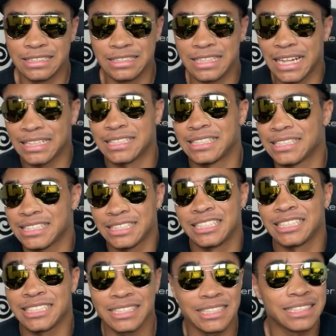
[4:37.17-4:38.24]
that's
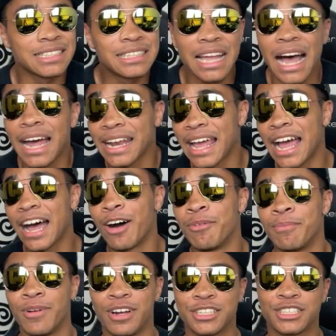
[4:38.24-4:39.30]
just not
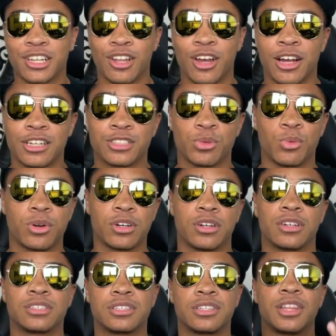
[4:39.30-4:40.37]
how martial arts works.